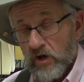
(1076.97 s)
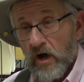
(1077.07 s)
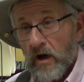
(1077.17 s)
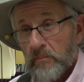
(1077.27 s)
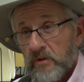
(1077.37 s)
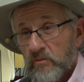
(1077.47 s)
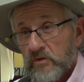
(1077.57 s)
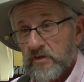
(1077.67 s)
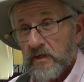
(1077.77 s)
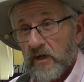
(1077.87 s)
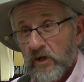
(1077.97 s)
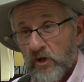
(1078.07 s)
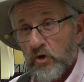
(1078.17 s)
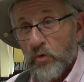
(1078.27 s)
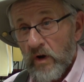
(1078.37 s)
Compton was in the
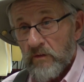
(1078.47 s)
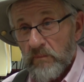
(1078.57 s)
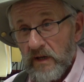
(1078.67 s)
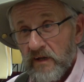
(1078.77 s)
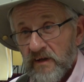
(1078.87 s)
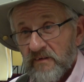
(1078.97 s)
canoe with me.